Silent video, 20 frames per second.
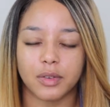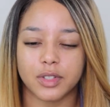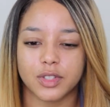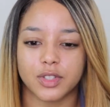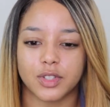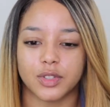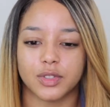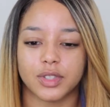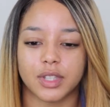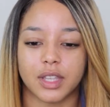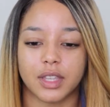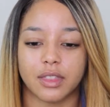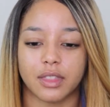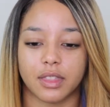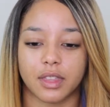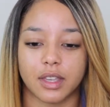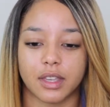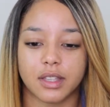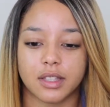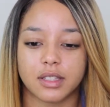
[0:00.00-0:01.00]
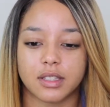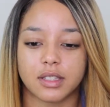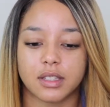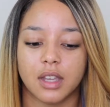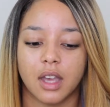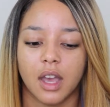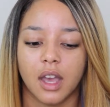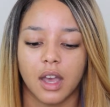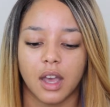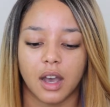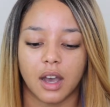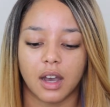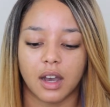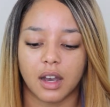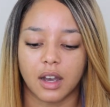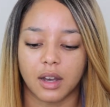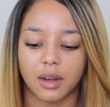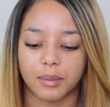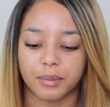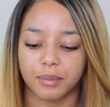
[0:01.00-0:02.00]
was using this,
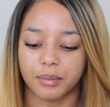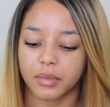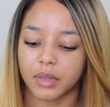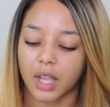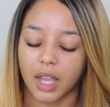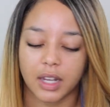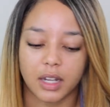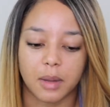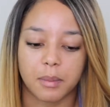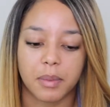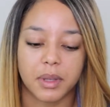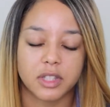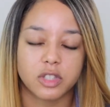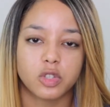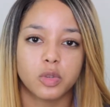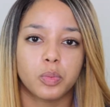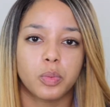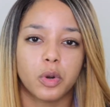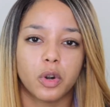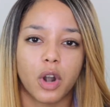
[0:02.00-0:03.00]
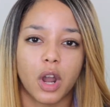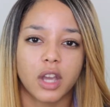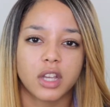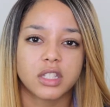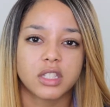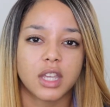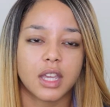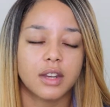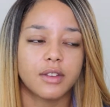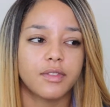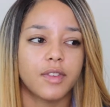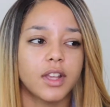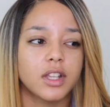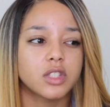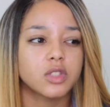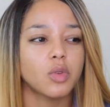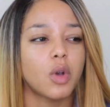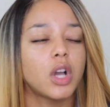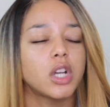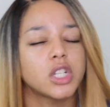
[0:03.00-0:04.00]
um, kind of benzoyl peroxide
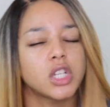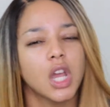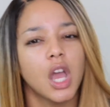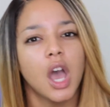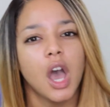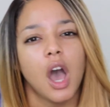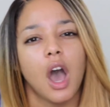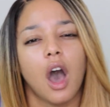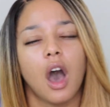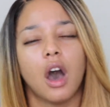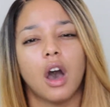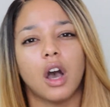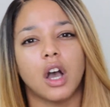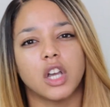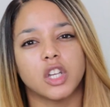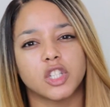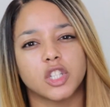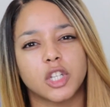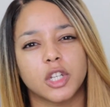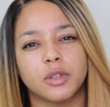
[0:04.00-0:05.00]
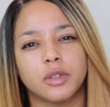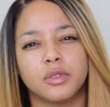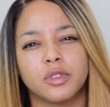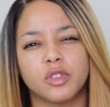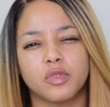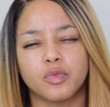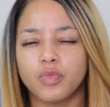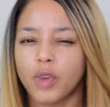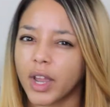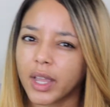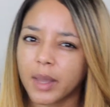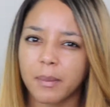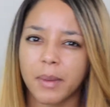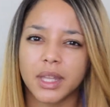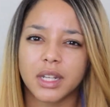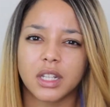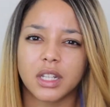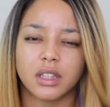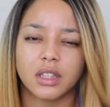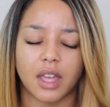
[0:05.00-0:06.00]
face wash. Uh, she
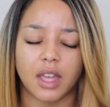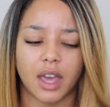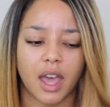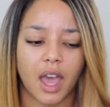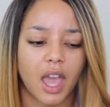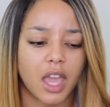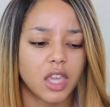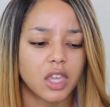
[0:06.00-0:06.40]
recommended that I